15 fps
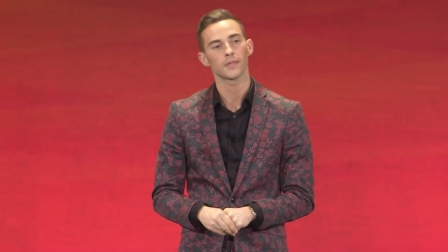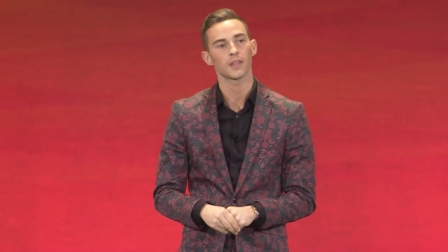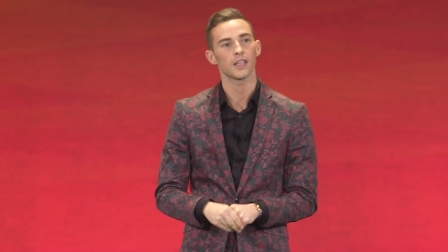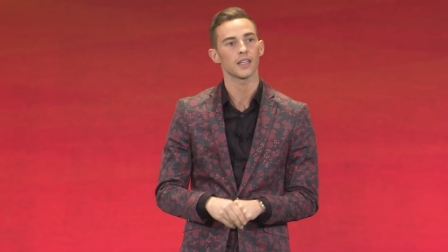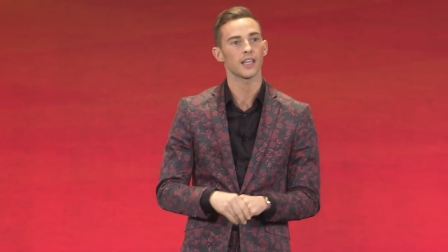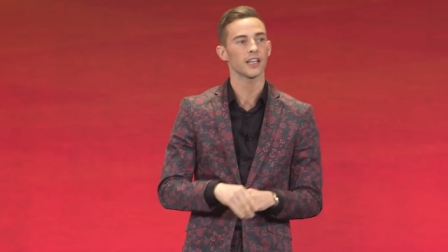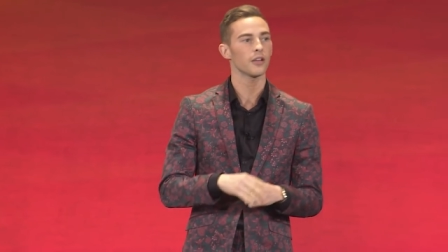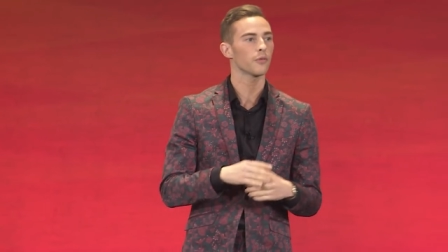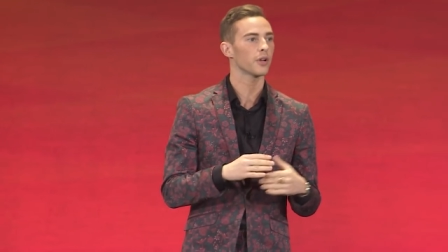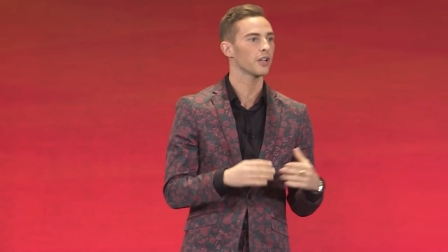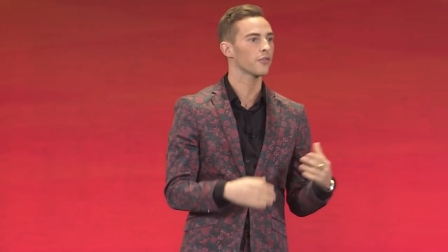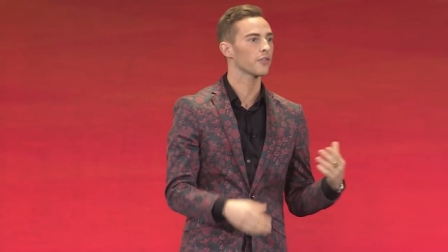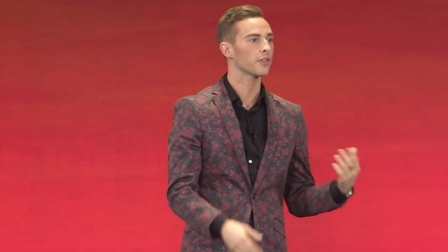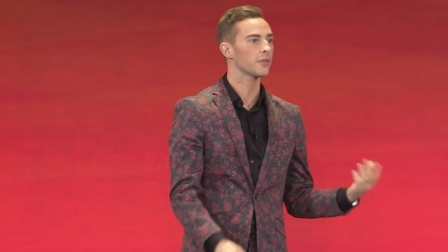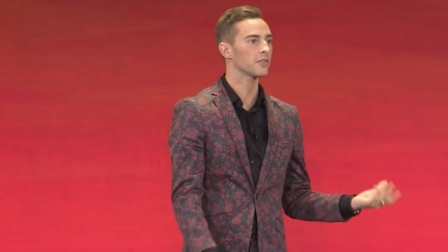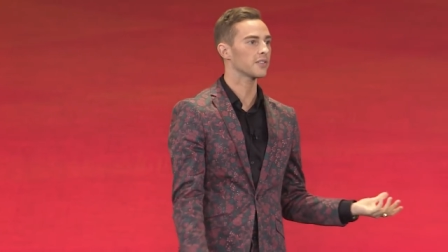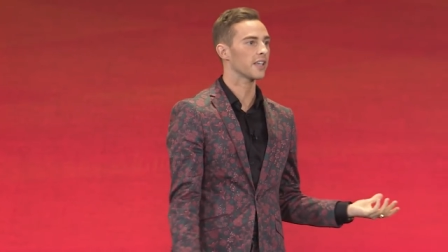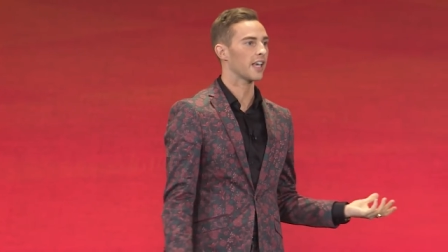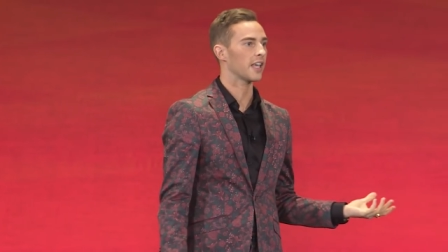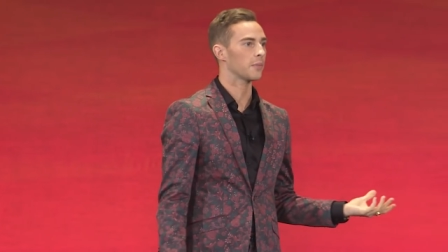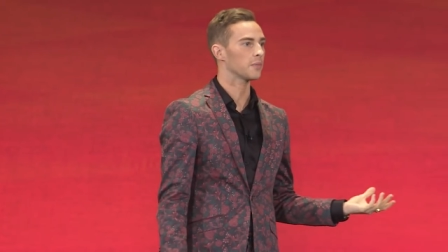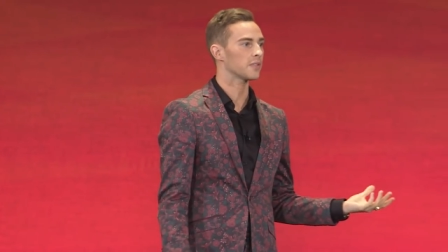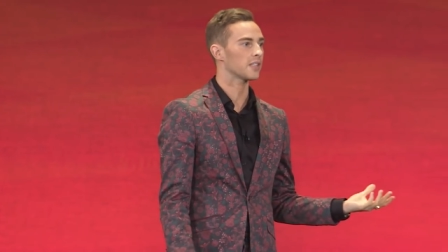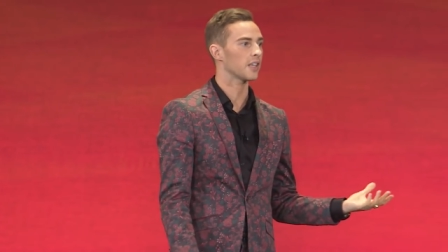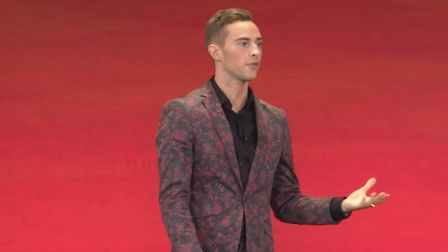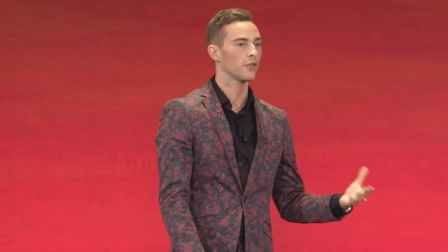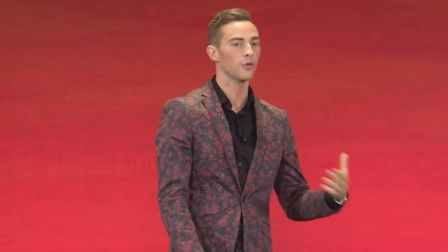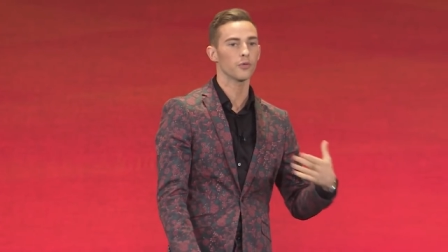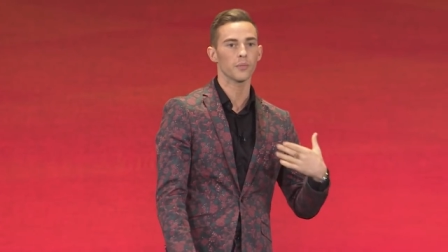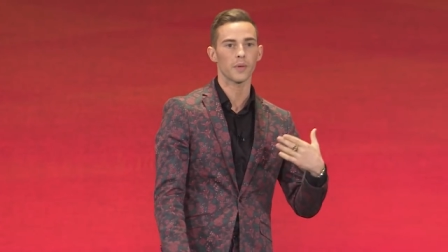getting ready for those games, if
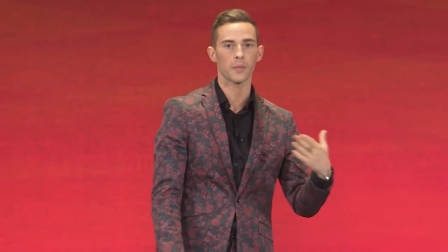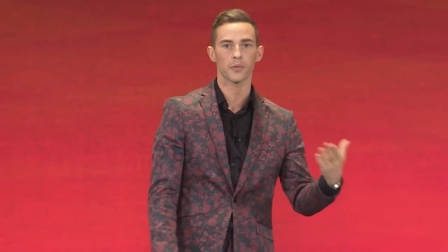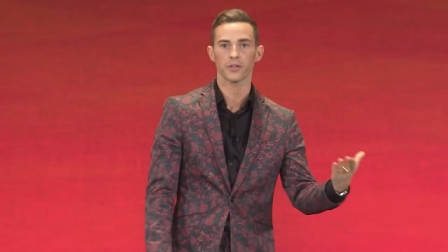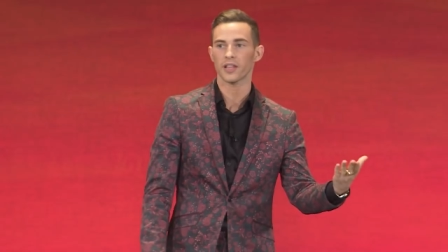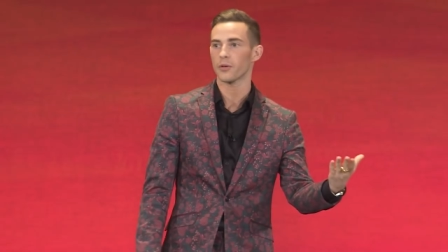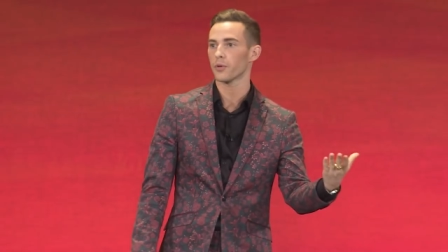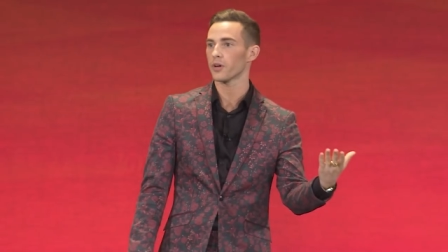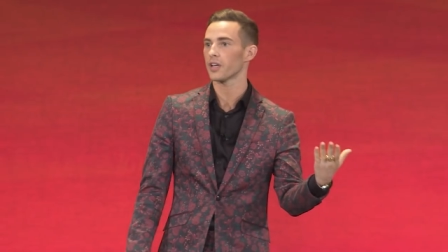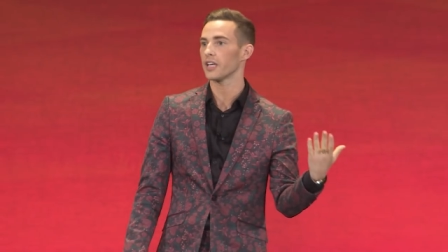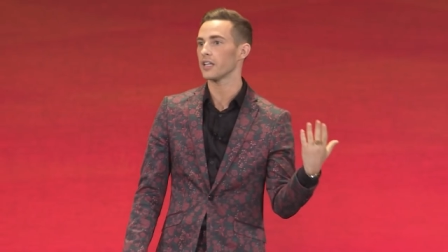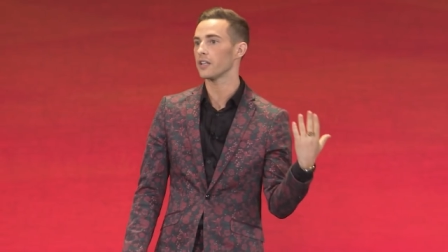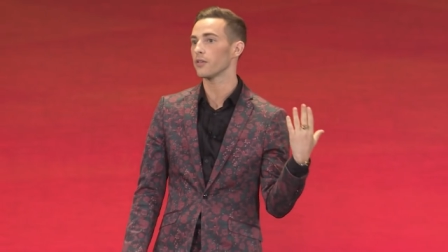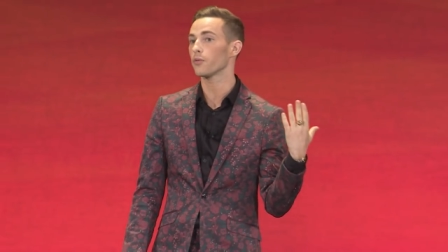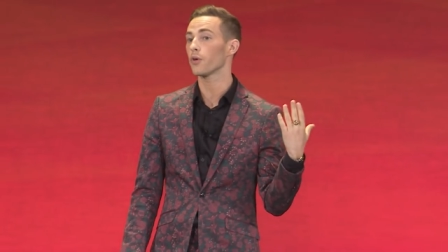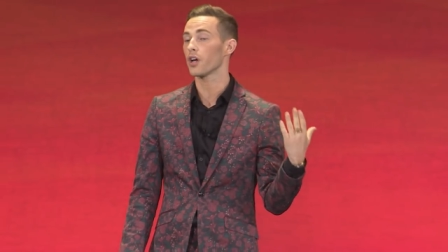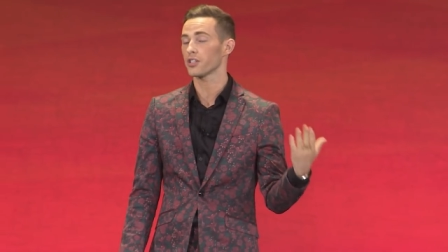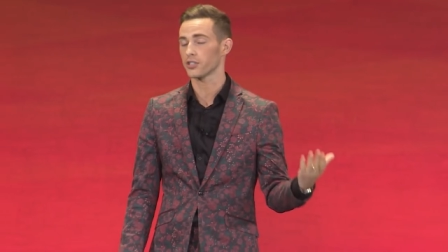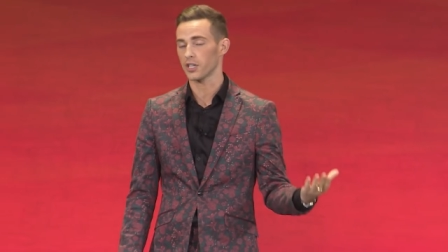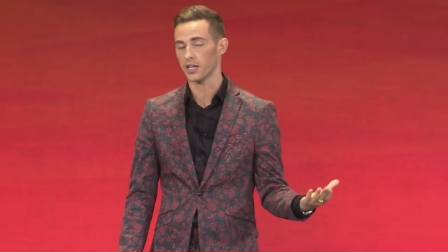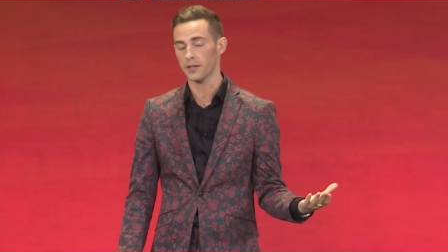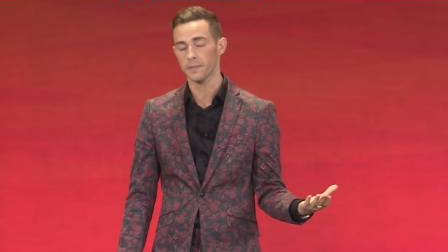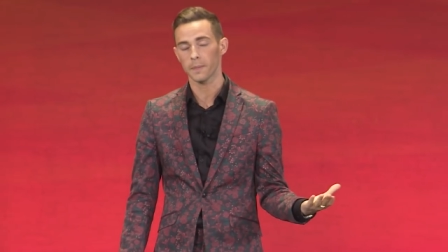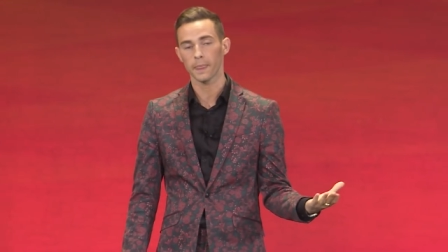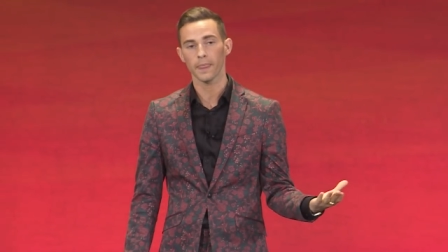you remember, they were in Russia,